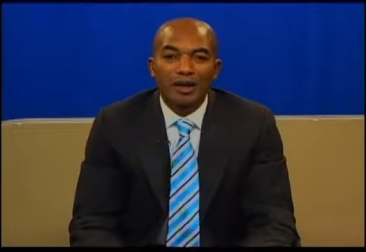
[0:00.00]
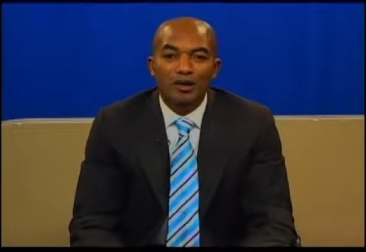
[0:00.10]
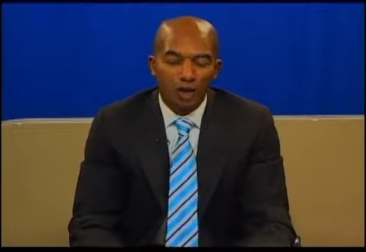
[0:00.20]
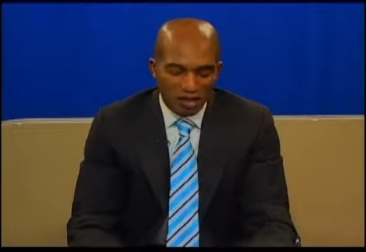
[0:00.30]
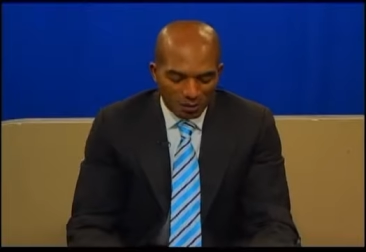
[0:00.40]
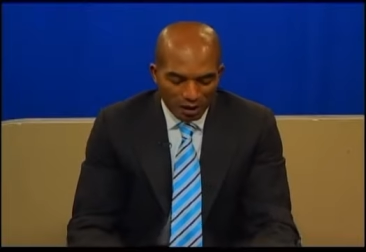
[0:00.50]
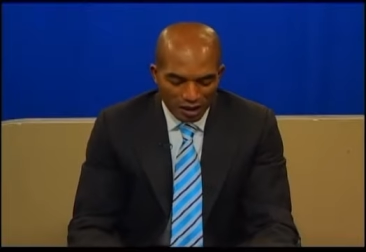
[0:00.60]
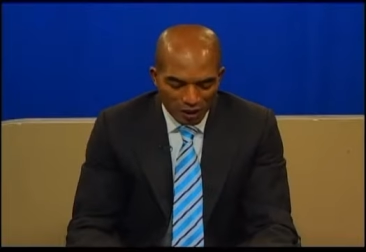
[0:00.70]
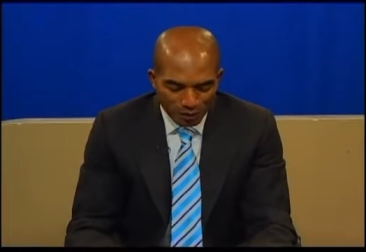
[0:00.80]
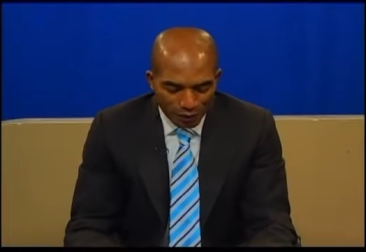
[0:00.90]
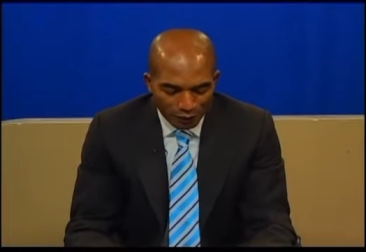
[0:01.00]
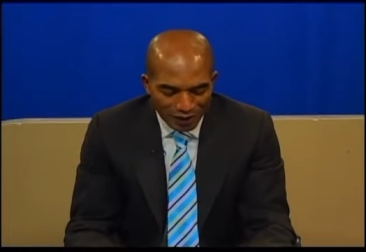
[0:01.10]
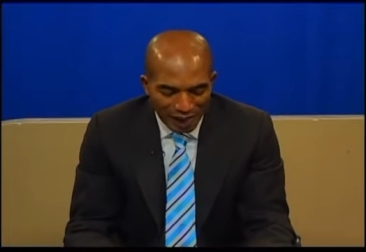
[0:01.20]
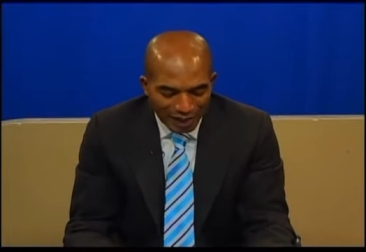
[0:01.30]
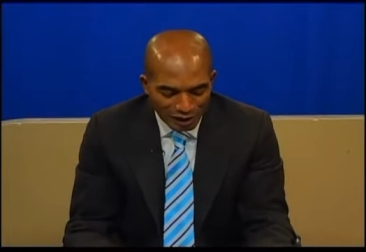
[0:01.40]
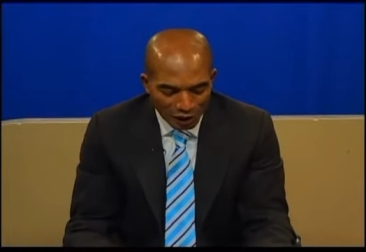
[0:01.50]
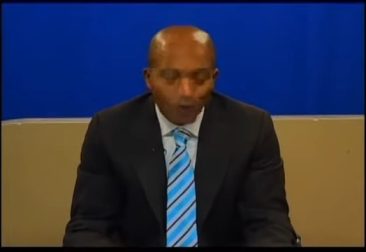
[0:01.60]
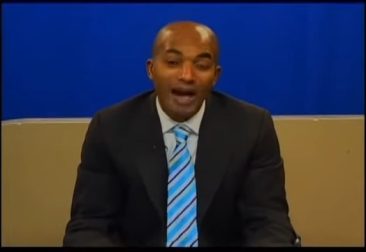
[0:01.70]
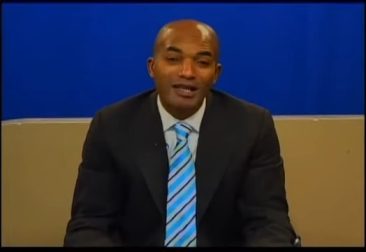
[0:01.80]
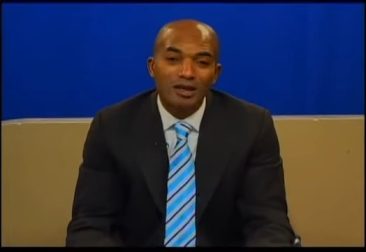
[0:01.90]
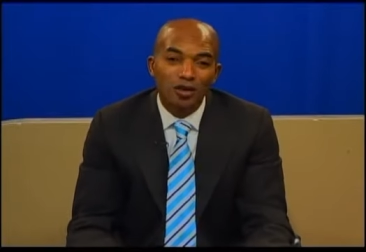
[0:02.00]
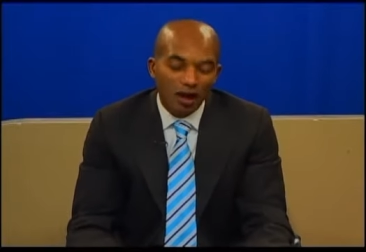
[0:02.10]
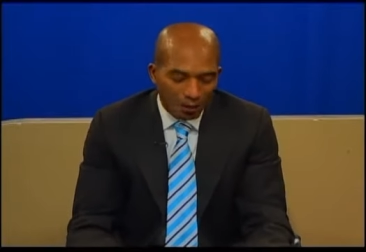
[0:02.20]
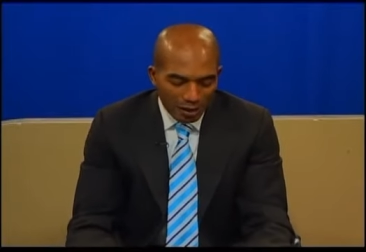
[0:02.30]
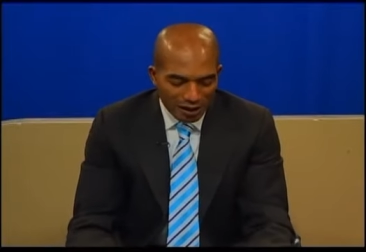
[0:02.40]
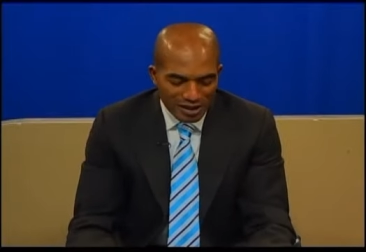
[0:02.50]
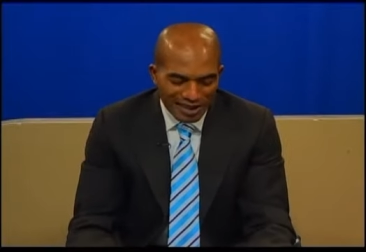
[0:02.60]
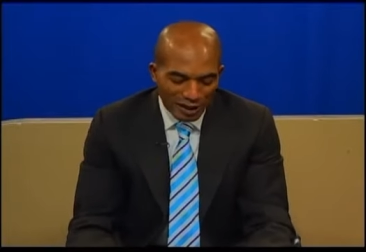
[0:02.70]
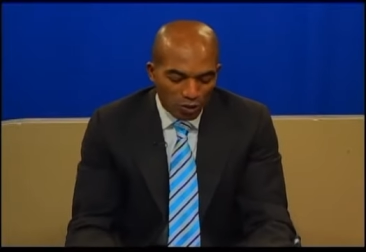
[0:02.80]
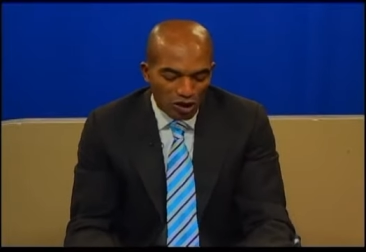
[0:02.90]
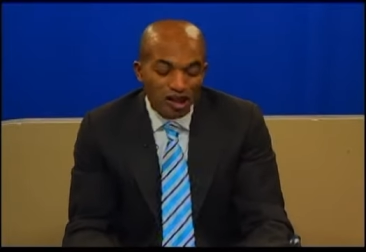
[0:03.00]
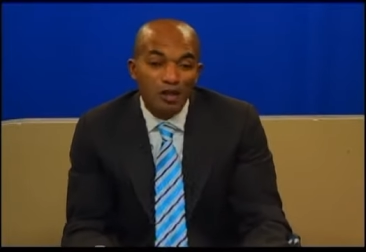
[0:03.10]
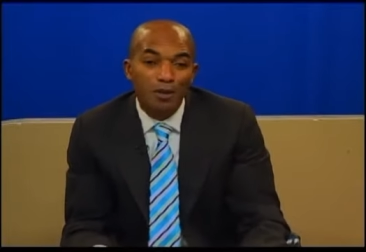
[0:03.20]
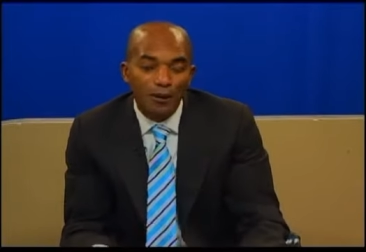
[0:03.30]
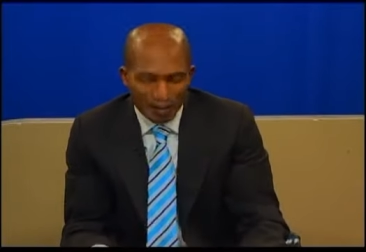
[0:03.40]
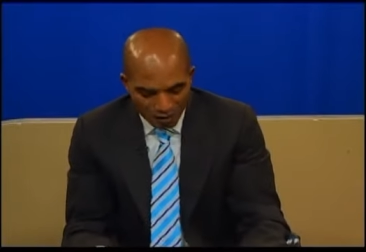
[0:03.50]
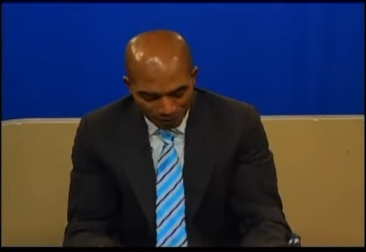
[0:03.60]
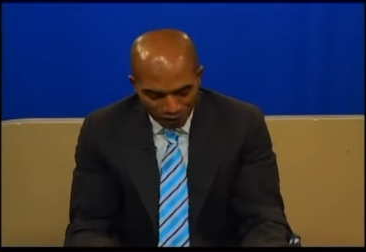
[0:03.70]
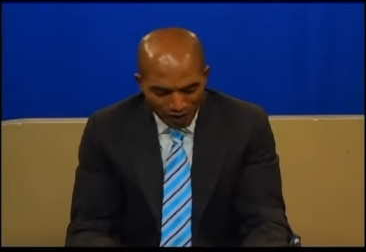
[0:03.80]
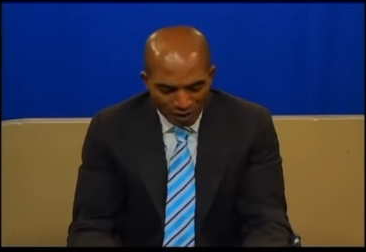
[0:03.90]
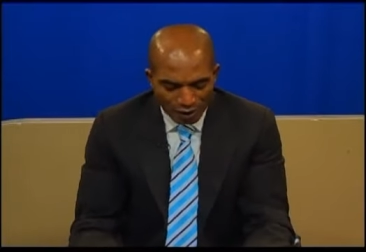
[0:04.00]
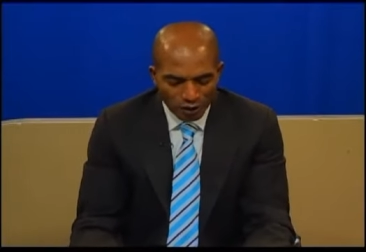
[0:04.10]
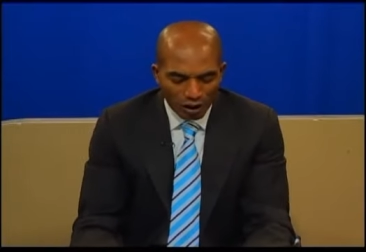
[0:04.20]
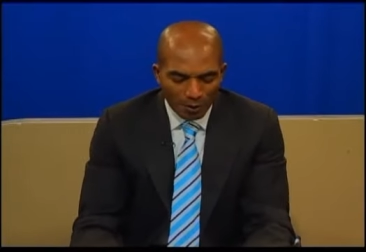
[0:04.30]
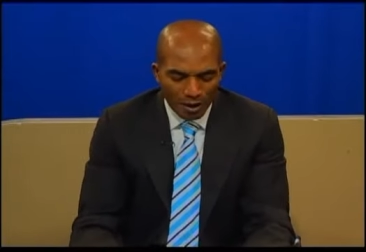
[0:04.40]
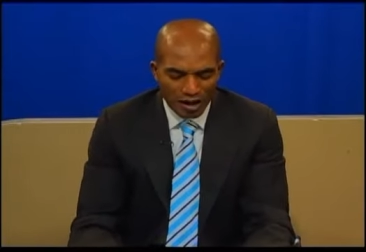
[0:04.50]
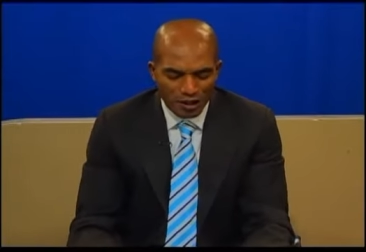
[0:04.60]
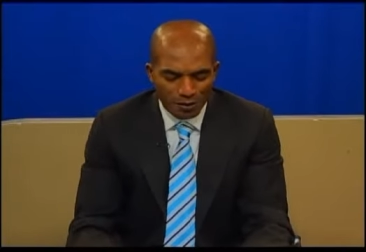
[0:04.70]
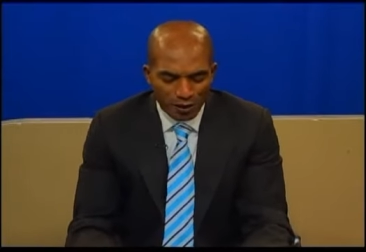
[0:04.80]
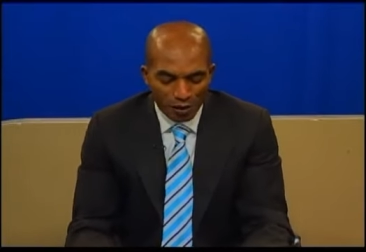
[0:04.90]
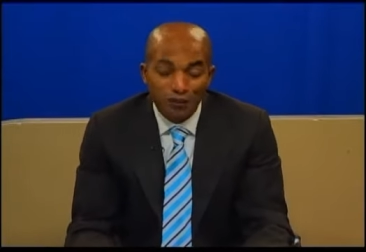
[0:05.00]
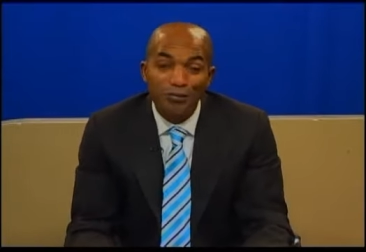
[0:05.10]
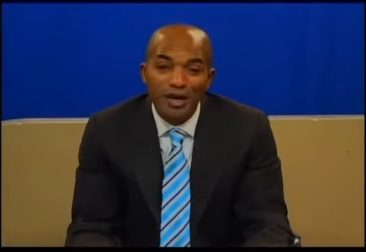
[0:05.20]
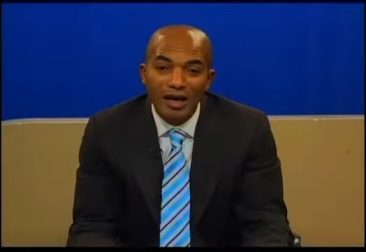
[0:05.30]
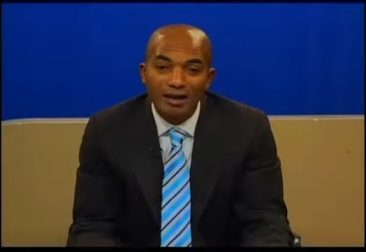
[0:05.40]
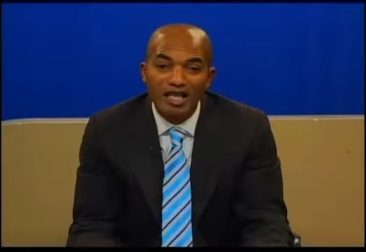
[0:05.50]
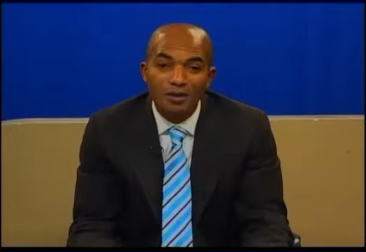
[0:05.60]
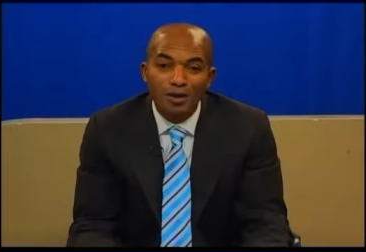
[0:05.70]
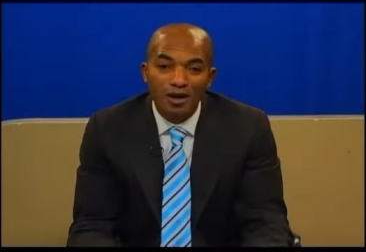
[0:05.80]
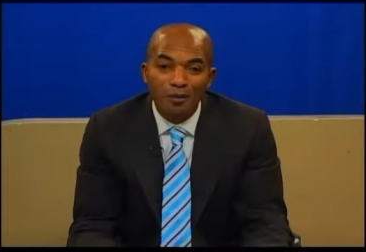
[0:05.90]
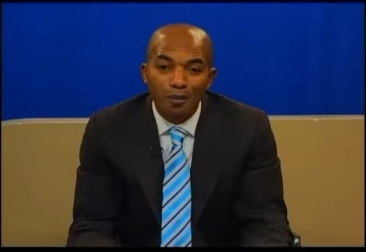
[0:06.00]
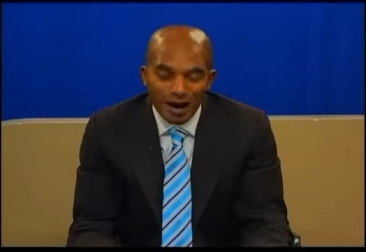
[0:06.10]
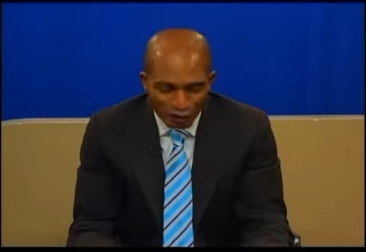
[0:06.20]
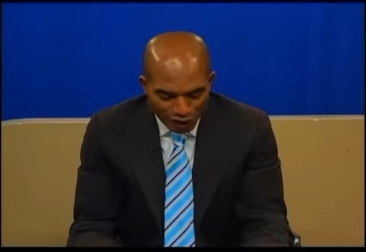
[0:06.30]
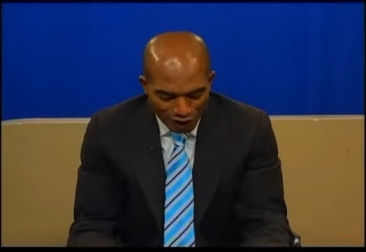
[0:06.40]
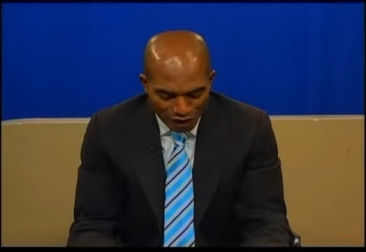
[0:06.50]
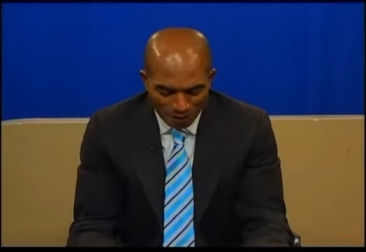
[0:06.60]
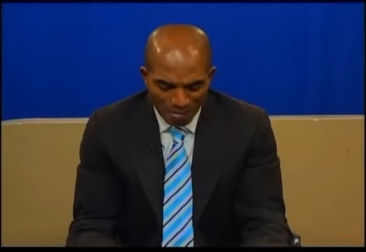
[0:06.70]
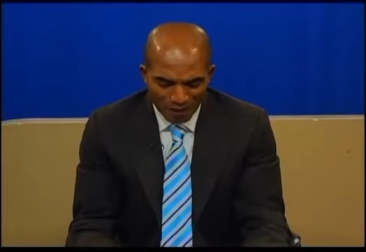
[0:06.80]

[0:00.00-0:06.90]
It talks about the spirit of the Antichrist. It talks about the seducing spirits. It talks about the spirit of fear, the spirit of bondage,